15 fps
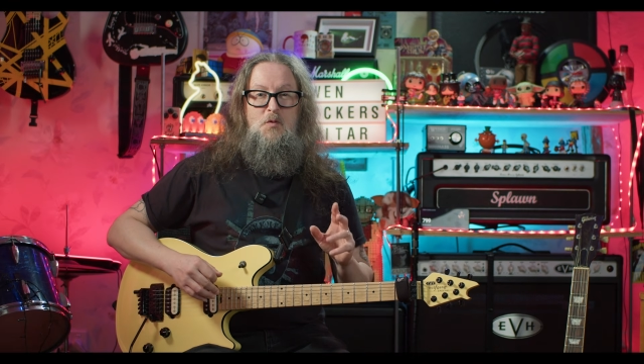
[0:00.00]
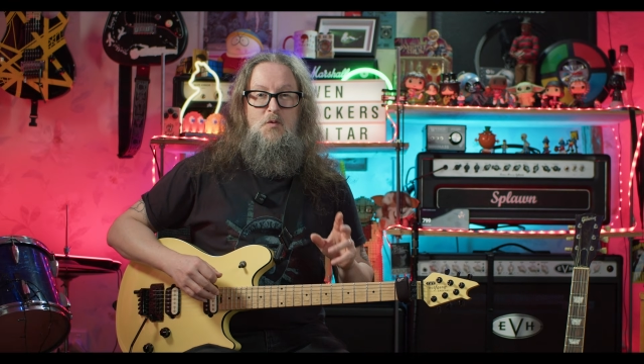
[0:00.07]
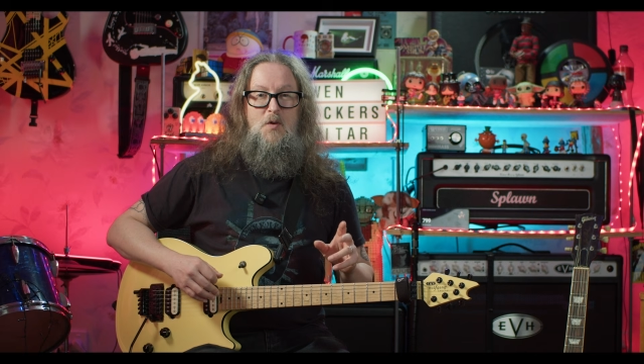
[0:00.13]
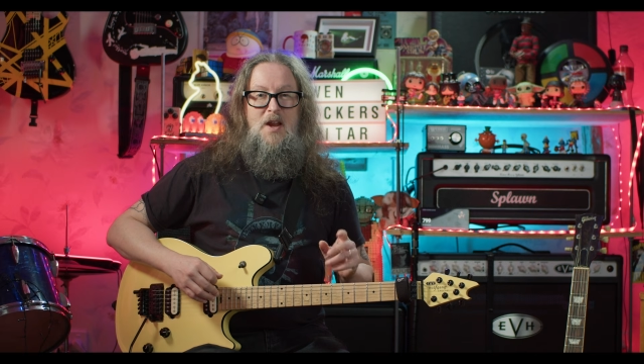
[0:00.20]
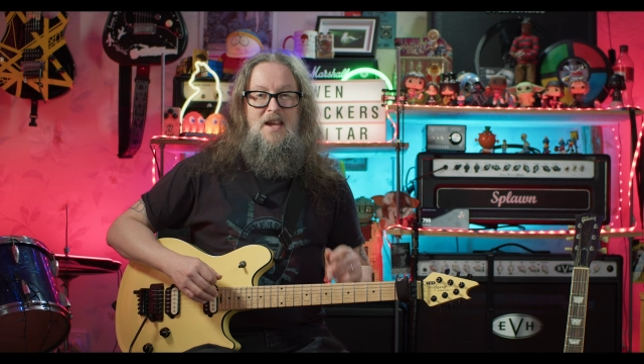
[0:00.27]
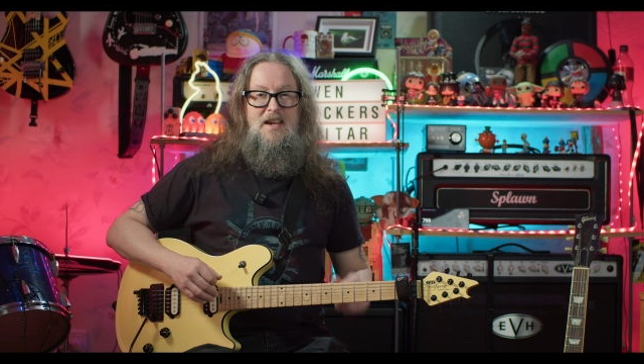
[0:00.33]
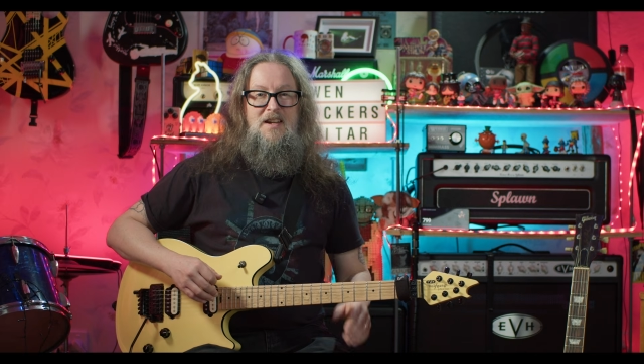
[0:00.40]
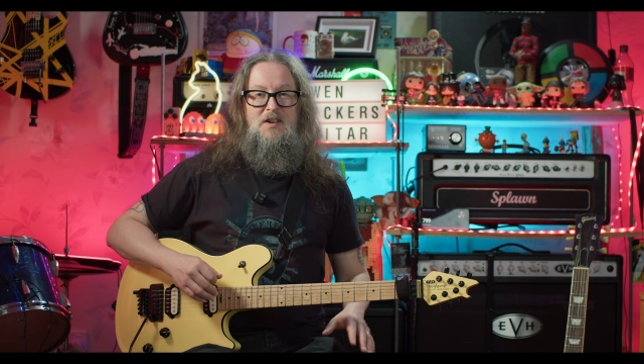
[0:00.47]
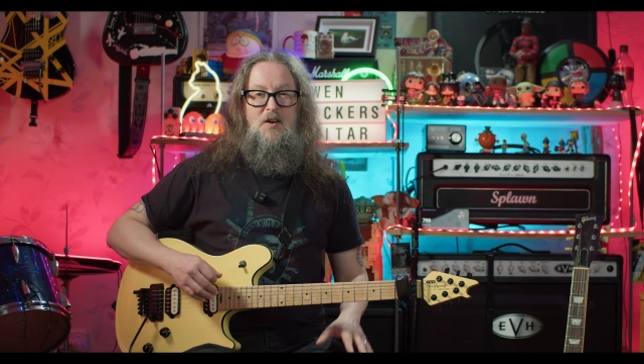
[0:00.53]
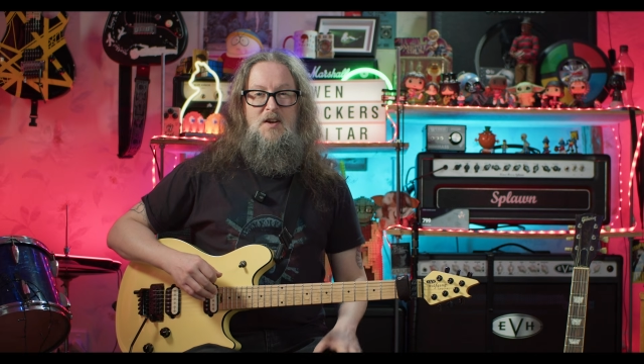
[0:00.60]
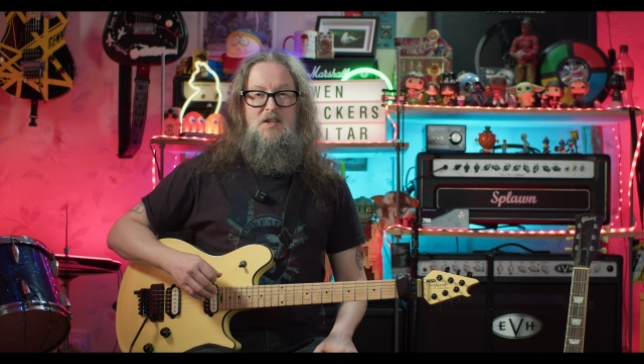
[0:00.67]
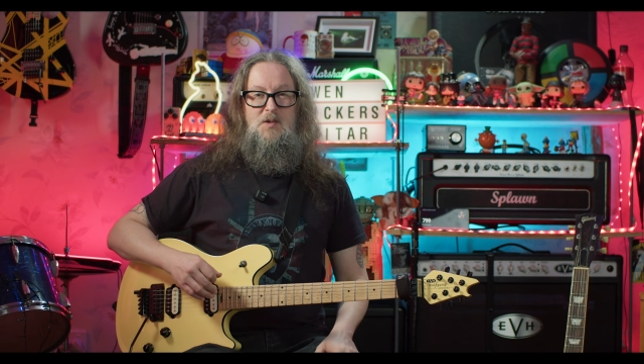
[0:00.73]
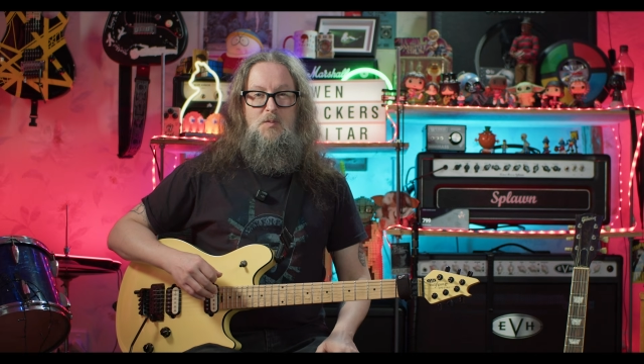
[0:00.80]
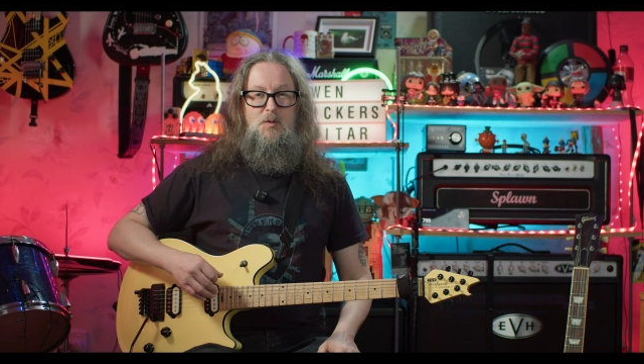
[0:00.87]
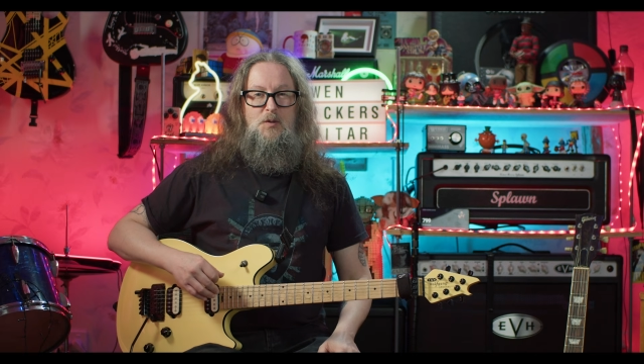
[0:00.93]

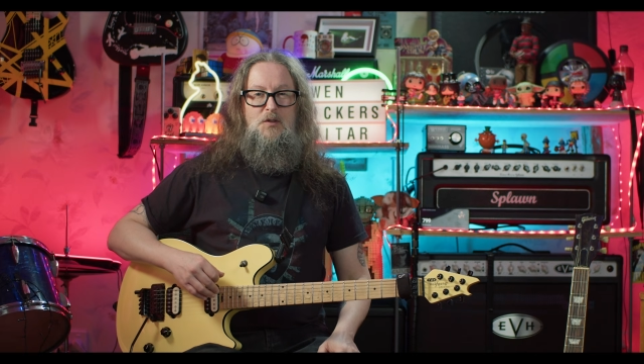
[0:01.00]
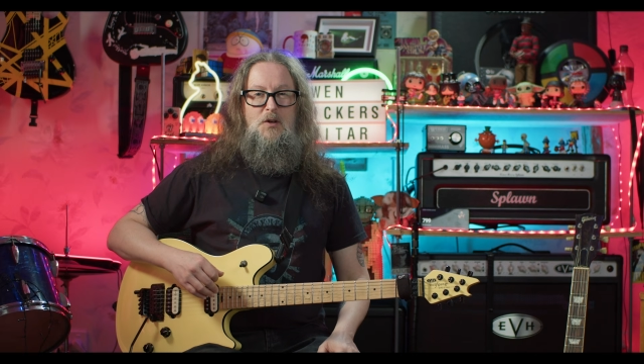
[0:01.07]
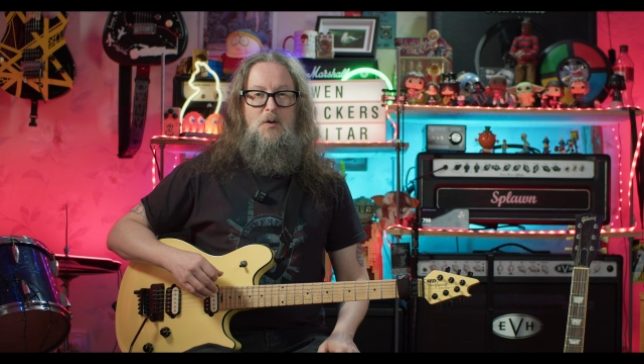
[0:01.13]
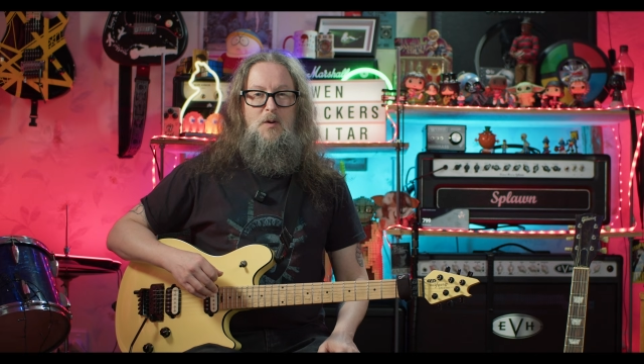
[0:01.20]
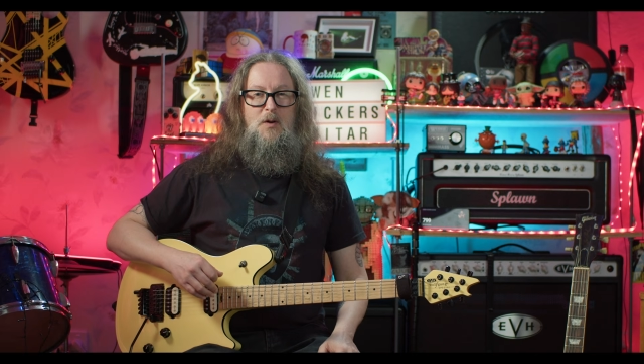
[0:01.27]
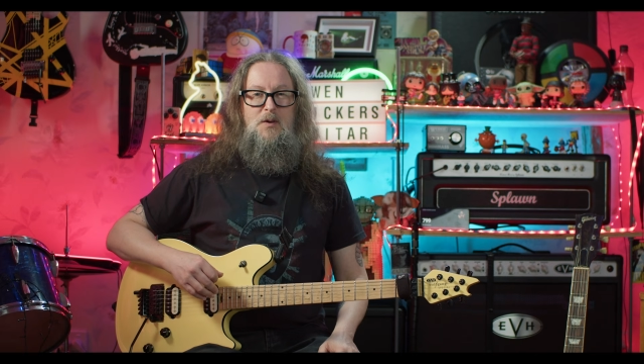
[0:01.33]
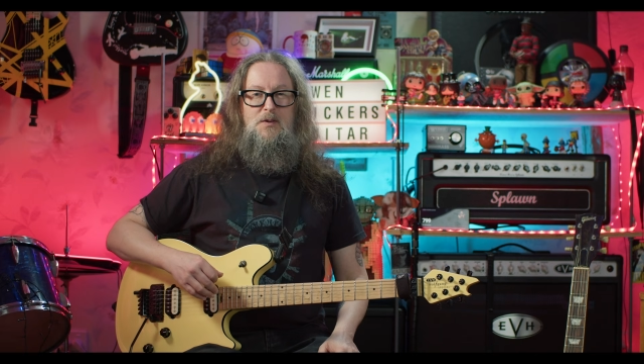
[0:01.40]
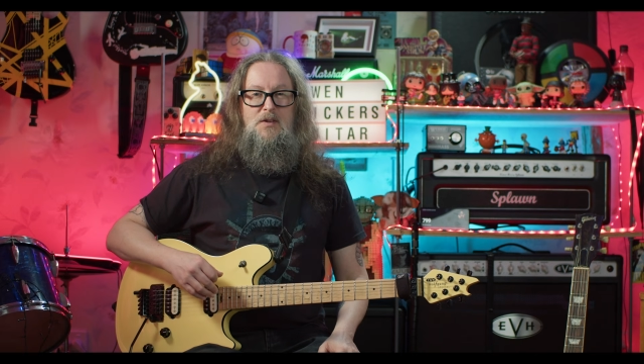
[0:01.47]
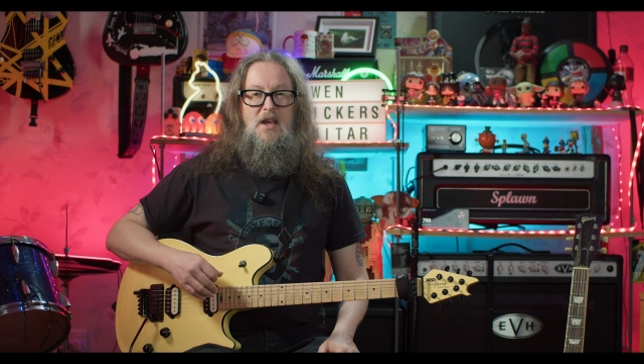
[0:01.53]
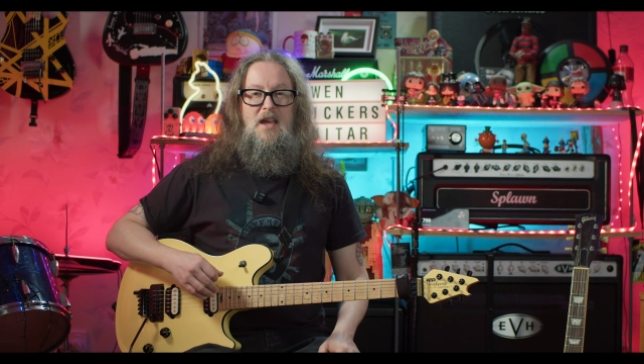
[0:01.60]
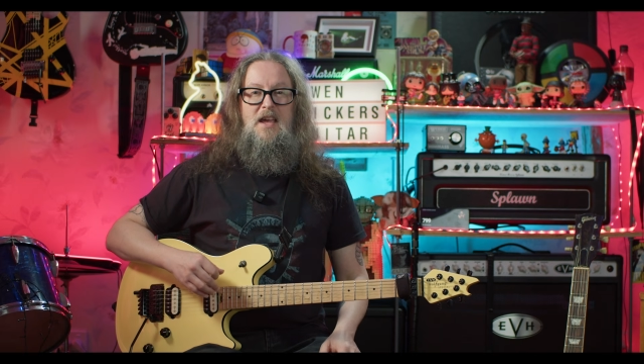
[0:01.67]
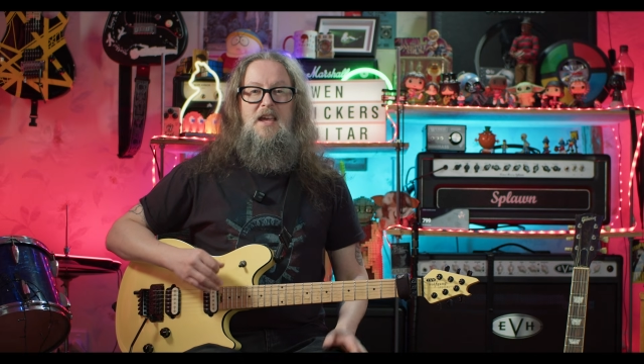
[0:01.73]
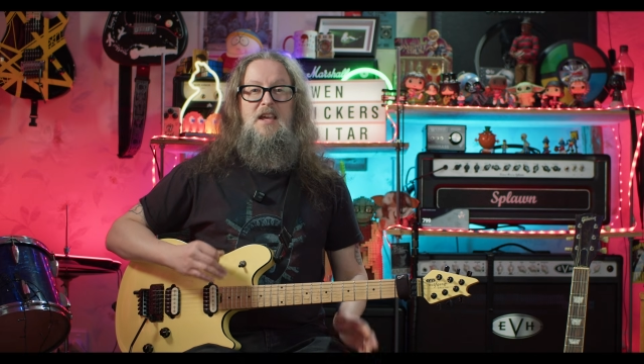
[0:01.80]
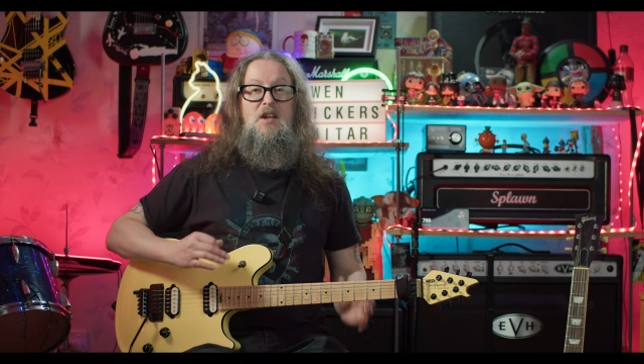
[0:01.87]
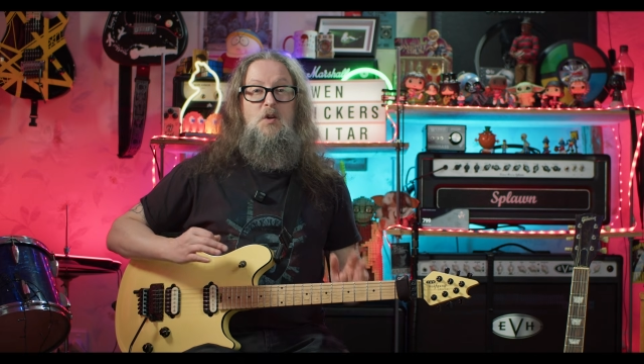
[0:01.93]
recognisable solos
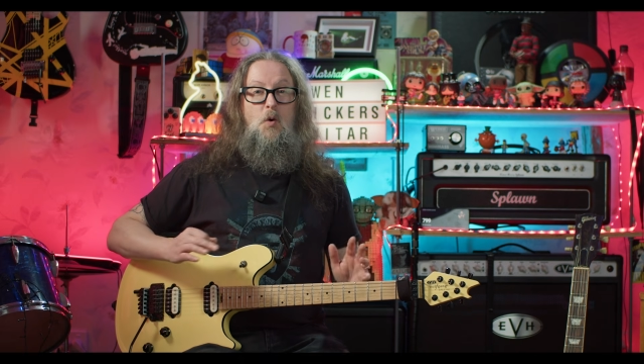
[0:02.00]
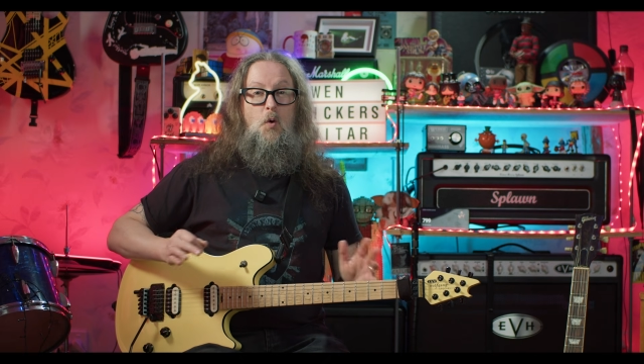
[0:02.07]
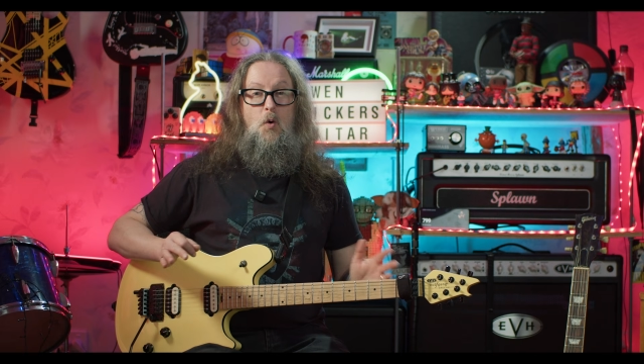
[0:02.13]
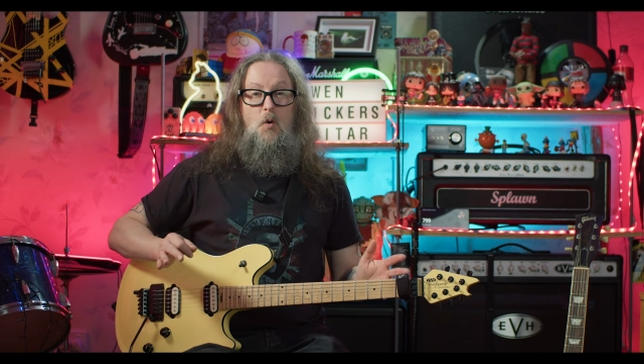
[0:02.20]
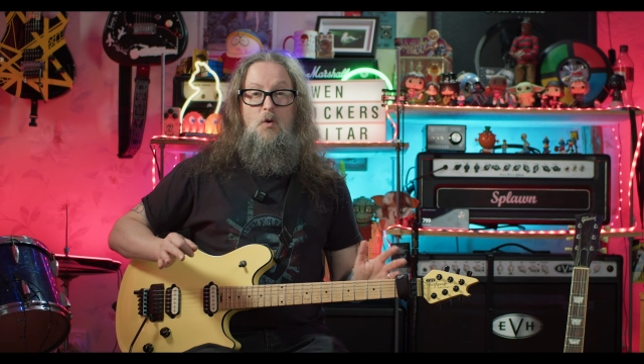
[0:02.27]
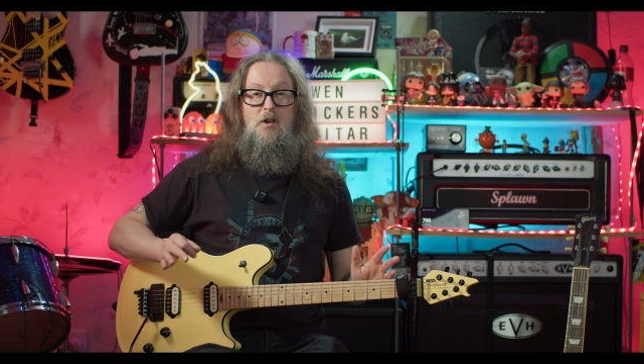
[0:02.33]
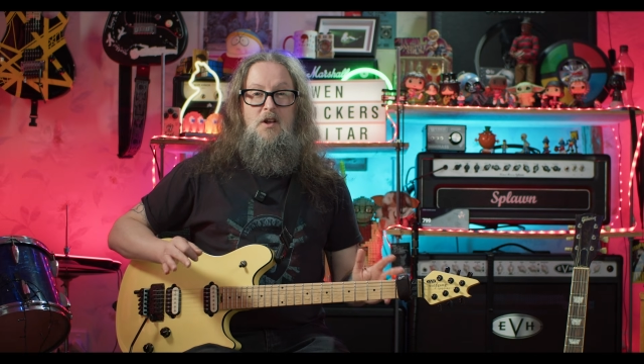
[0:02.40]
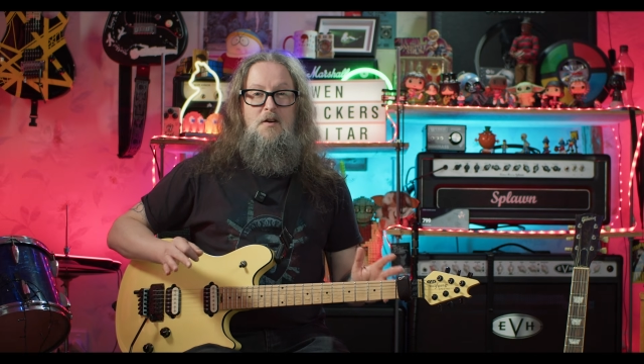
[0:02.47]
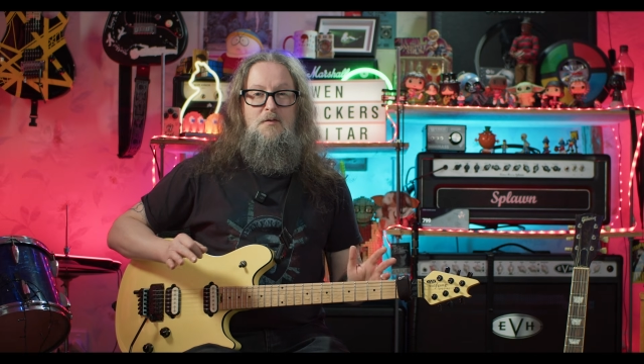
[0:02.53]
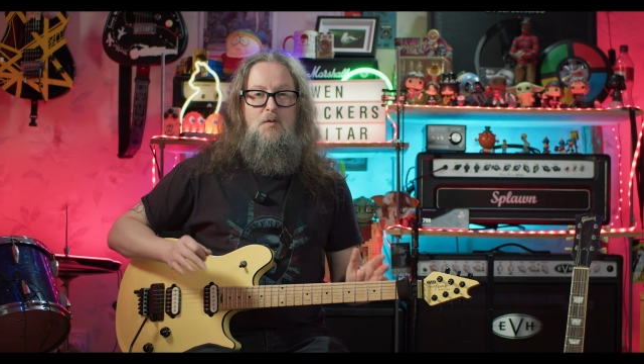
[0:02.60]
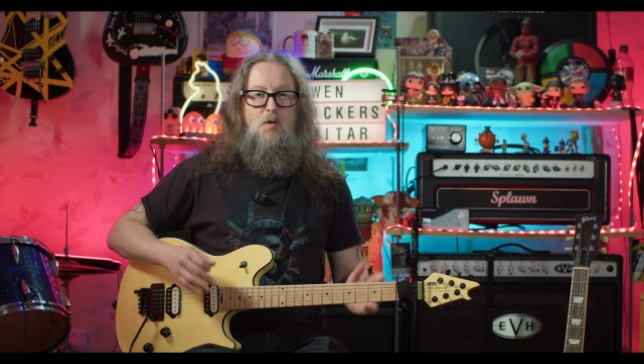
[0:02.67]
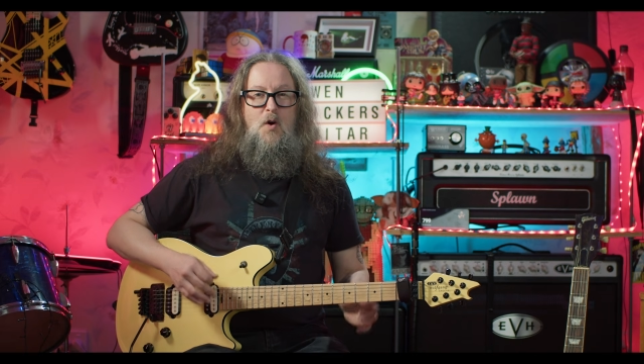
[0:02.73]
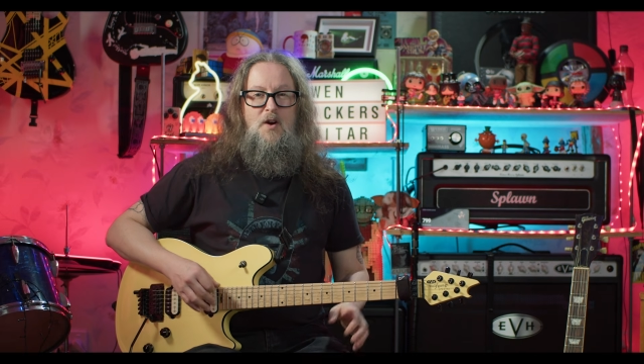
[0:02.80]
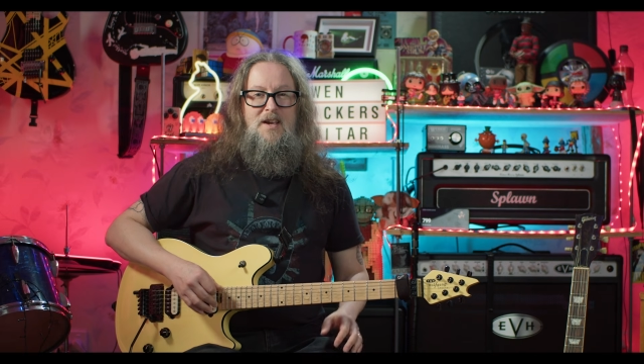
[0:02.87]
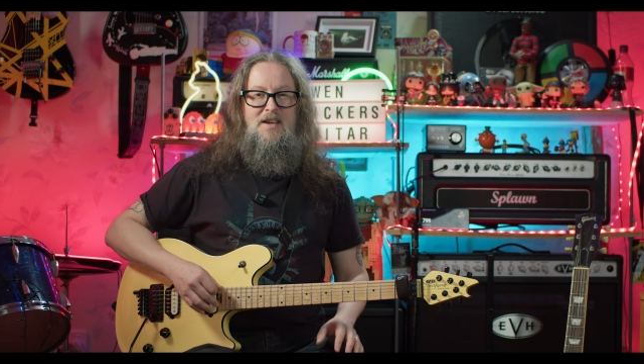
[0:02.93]
in all of rock